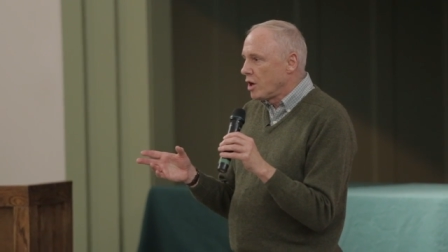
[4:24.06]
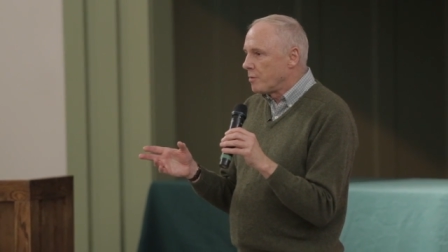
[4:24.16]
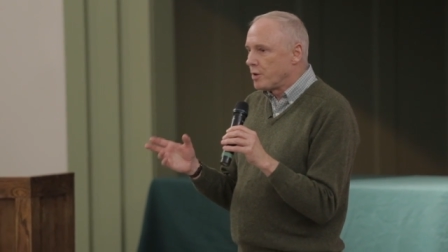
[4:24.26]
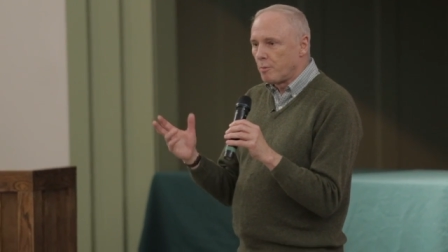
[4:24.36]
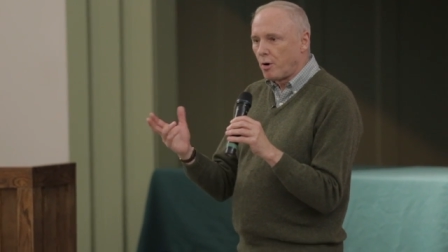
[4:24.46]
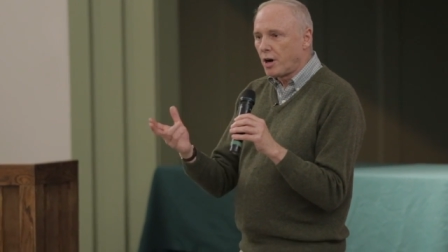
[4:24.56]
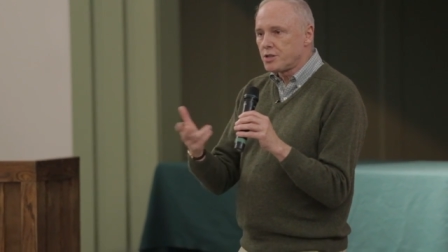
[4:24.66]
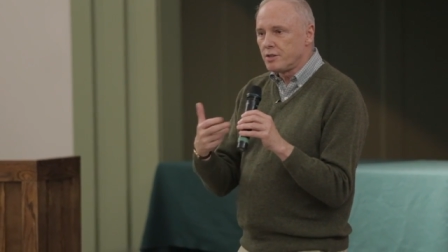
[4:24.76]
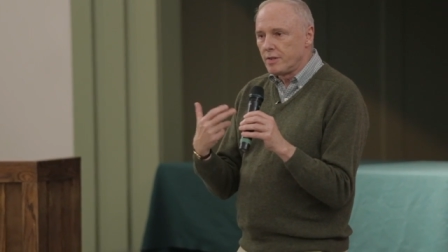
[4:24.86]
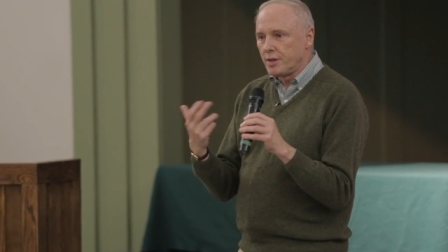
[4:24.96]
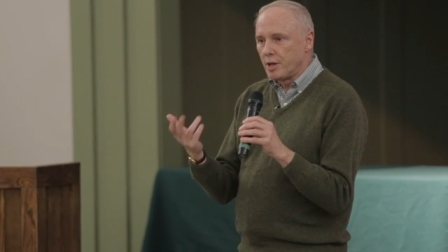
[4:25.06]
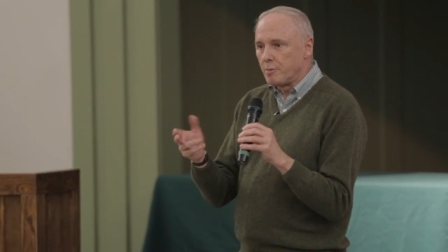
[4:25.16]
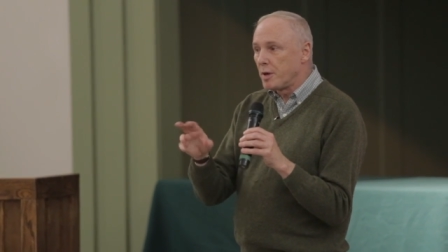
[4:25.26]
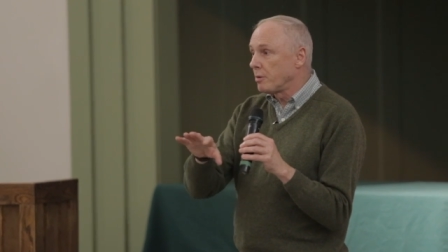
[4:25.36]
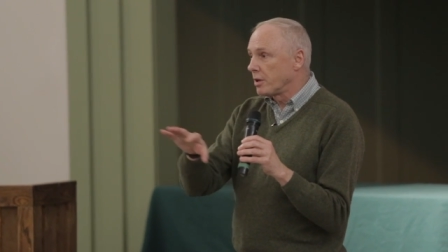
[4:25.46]
Um, there are parts of it that
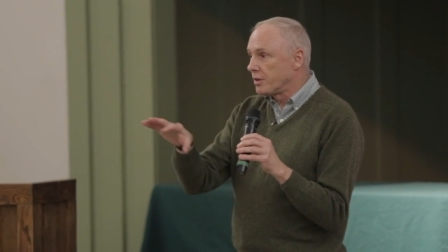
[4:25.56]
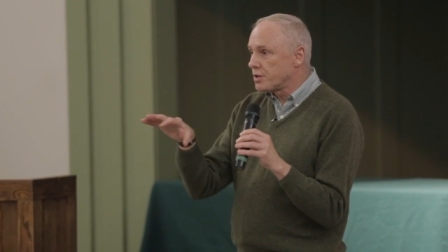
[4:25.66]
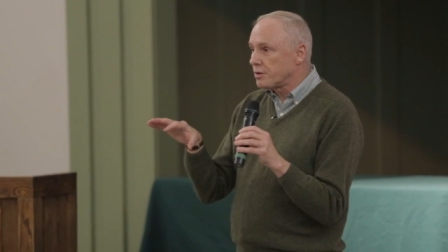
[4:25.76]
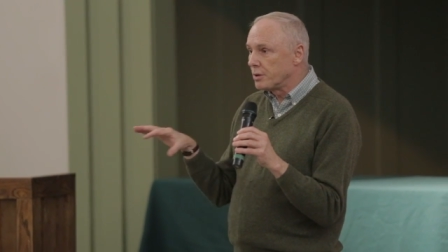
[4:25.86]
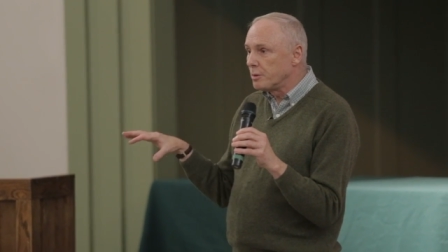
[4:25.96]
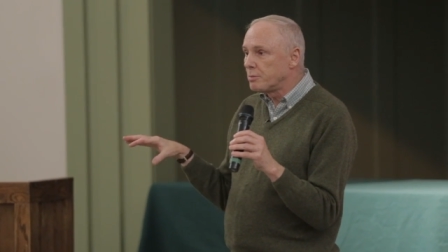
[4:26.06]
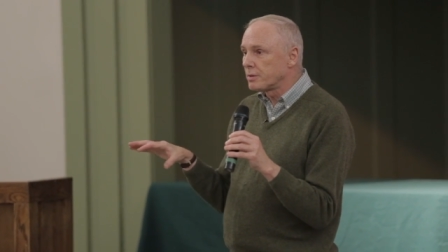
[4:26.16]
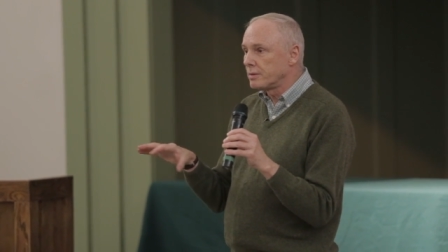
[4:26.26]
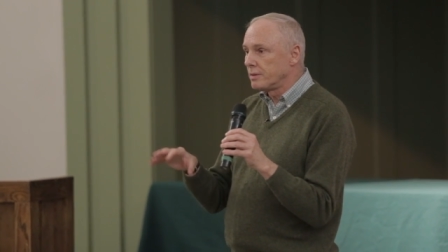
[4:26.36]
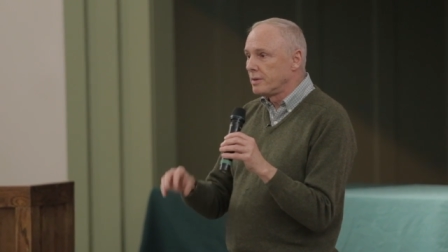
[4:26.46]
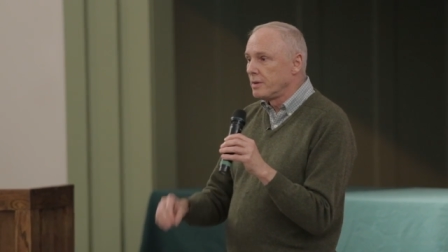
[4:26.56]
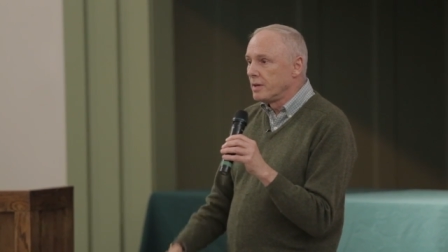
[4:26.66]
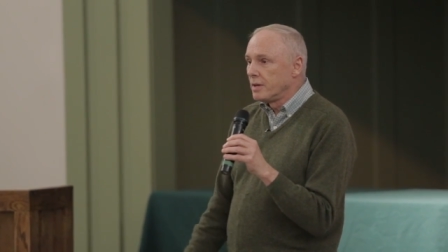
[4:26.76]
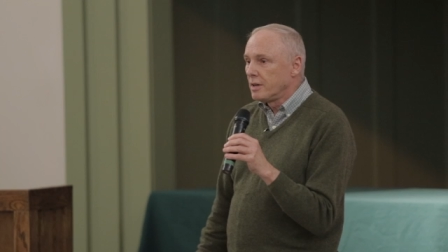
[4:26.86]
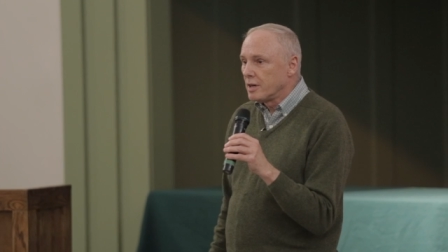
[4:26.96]
people in this group
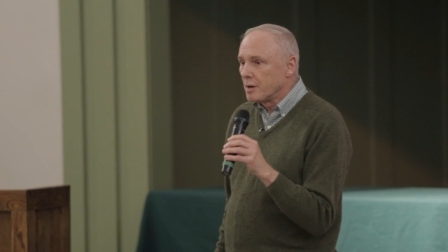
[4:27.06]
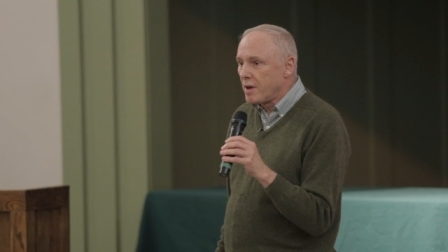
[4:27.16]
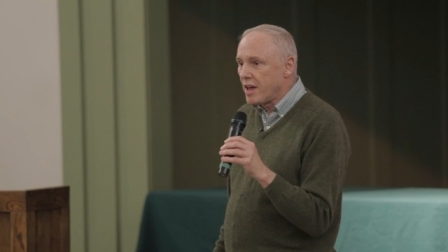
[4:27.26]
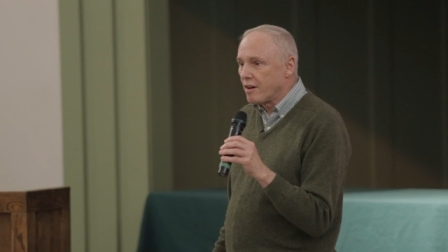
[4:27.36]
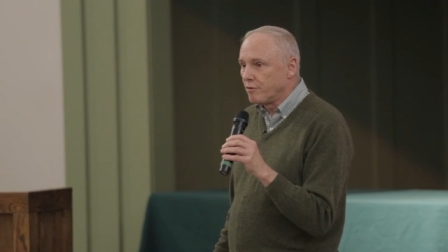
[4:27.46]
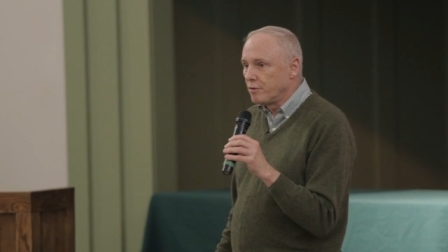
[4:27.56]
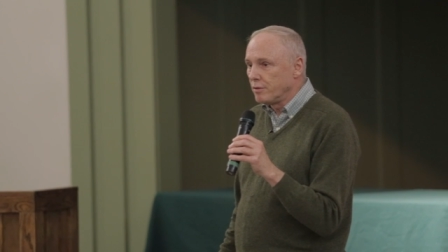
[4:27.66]
um, have